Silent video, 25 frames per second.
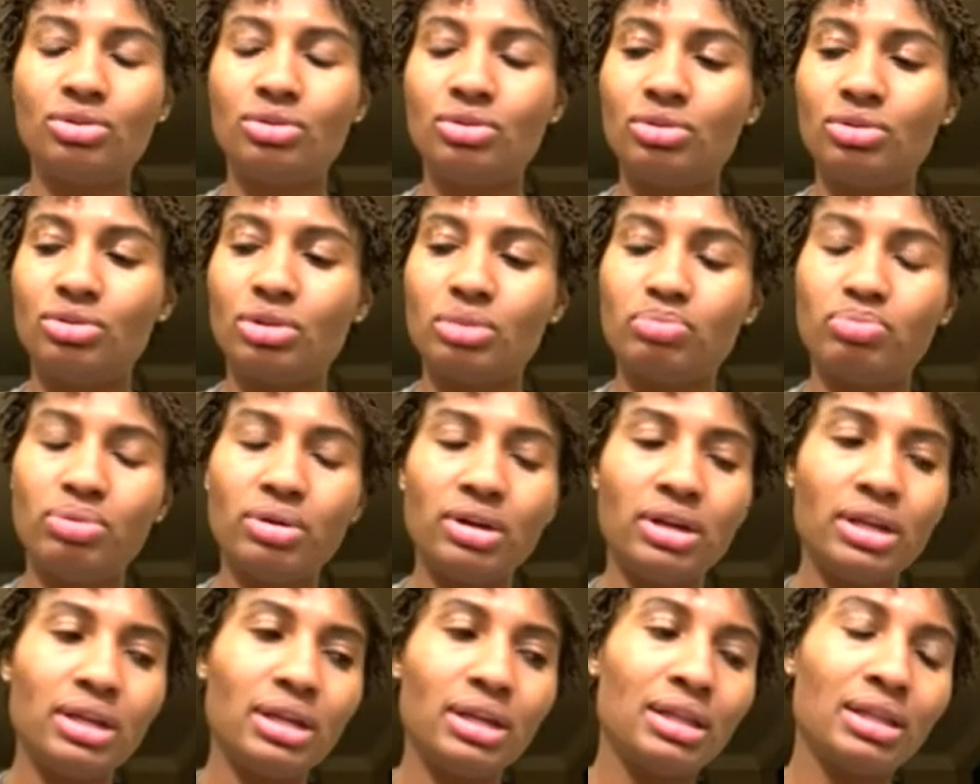you can
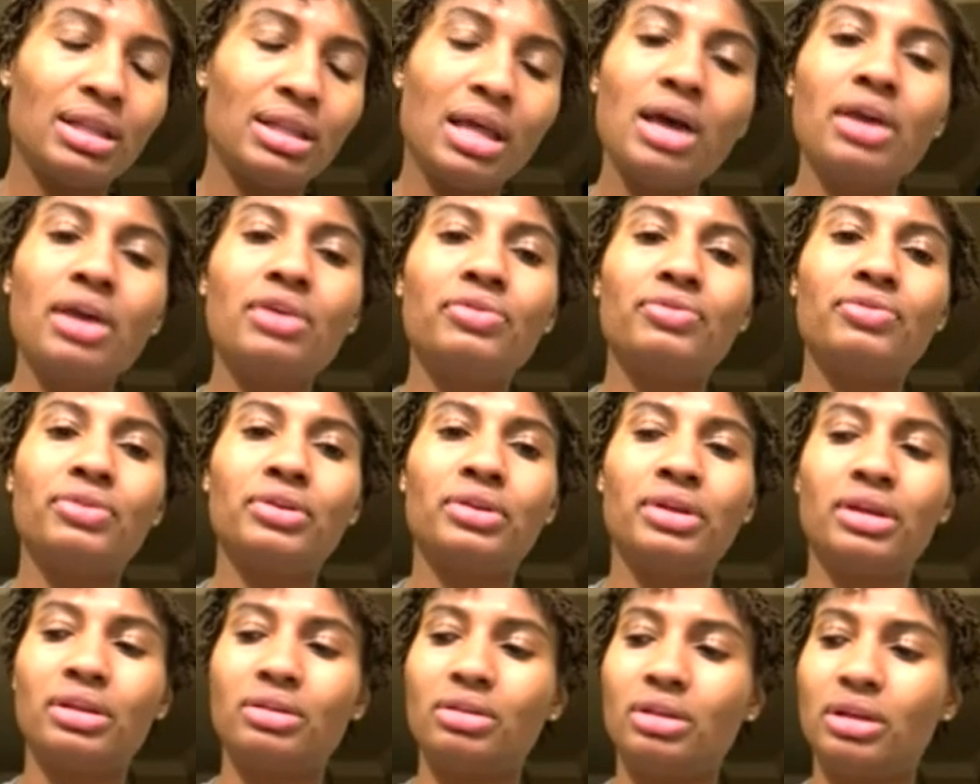put it in life
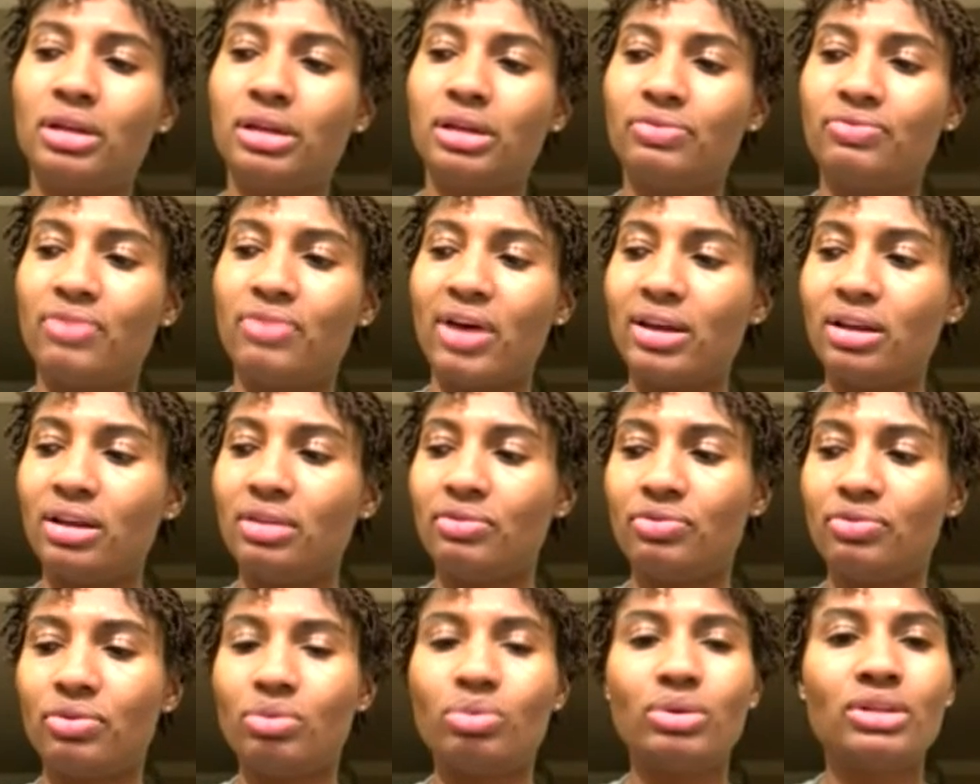and, and, and
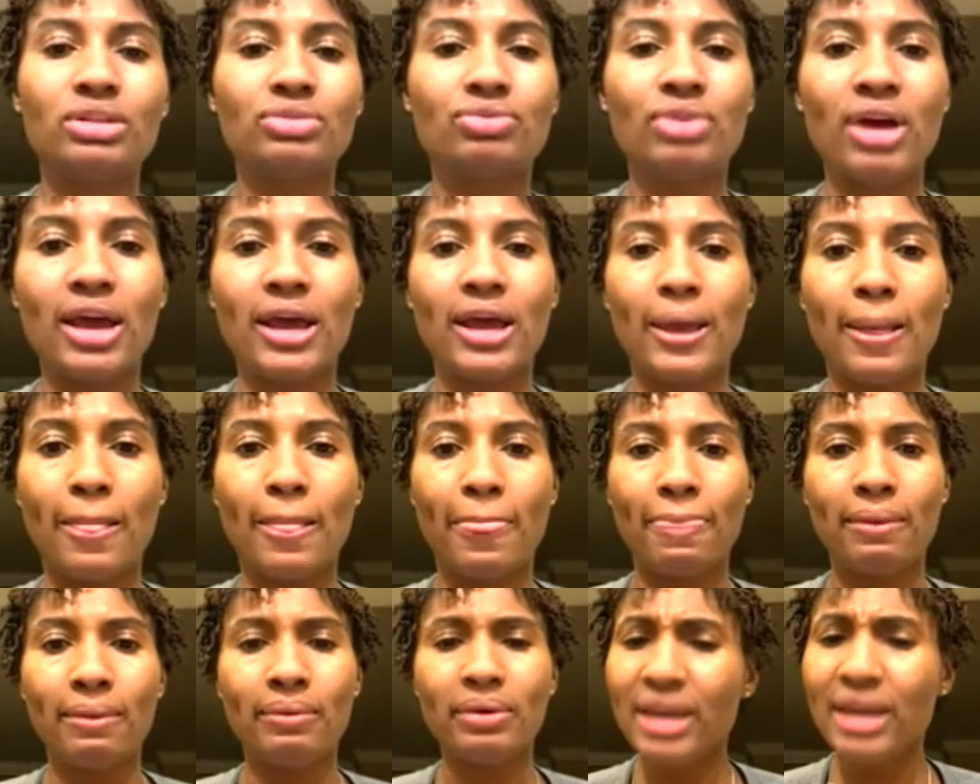fighting for what's right.
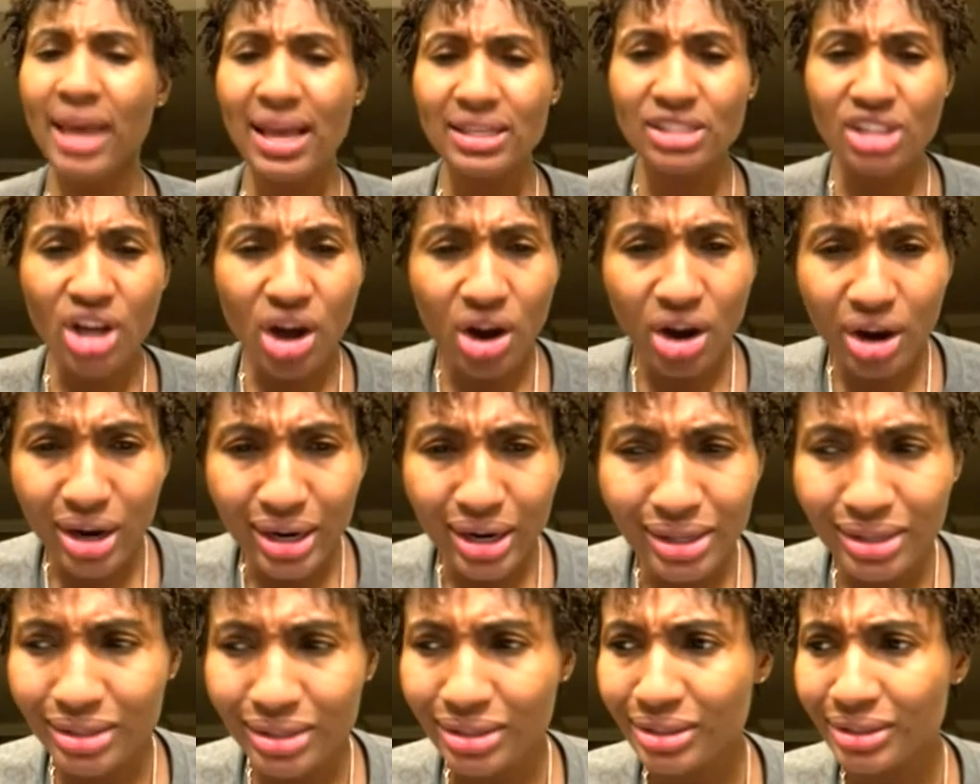Yeah, it's
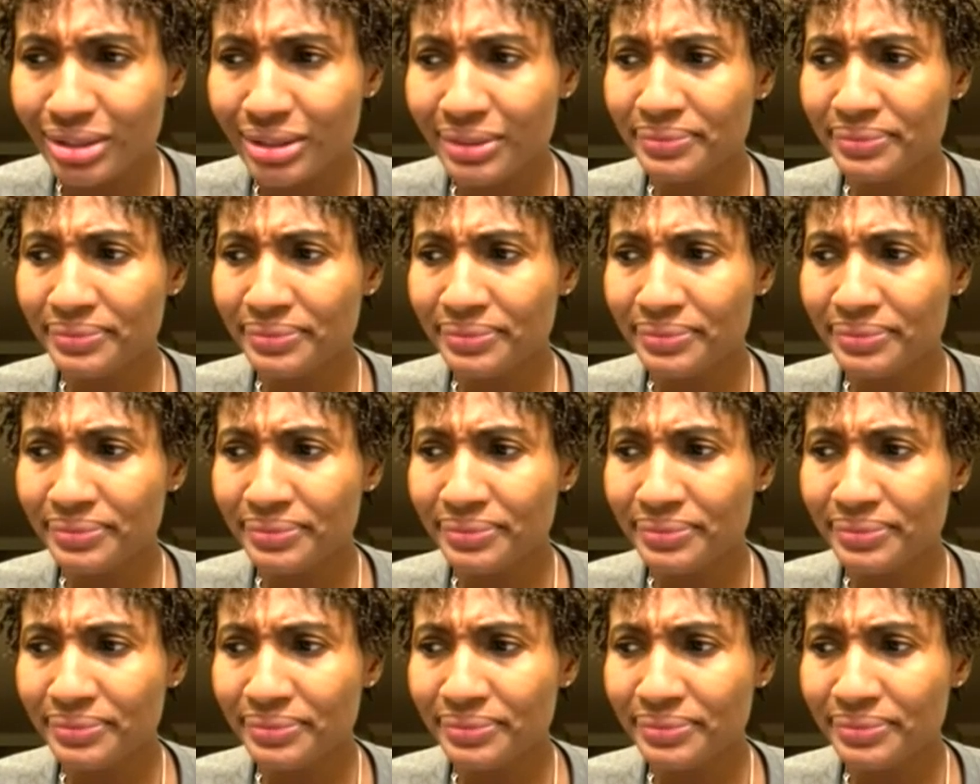hard.